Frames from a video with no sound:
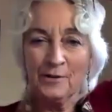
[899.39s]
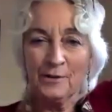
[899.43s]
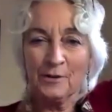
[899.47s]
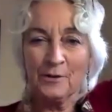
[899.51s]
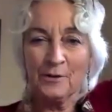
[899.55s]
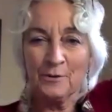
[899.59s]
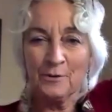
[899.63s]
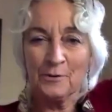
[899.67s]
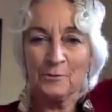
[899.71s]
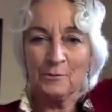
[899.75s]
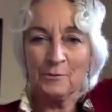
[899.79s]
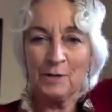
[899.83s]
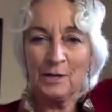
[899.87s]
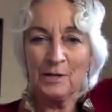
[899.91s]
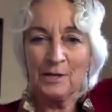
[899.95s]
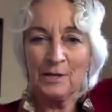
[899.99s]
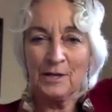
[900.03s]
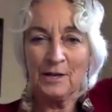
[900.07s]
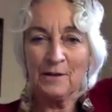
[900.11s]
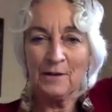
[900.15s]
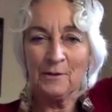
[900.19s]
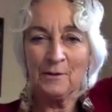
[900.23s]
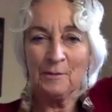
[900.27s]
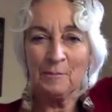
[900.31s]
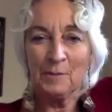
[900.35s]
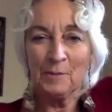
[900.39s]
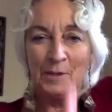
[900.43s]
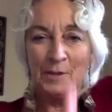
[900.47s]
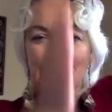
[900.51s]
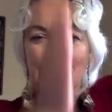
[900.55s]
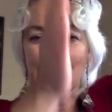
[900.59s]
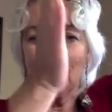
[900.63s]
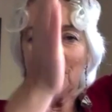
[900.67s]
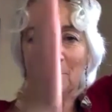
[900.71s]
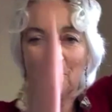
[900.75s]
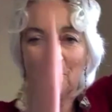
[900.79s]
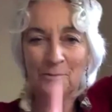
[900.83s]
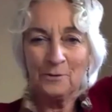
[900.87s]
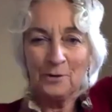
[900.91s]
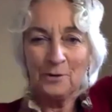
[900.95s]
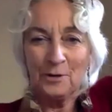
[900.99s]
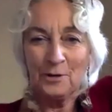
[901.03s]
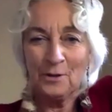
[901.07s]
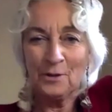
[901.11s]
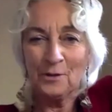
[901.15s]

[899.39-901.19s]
that goes right down the middle underneath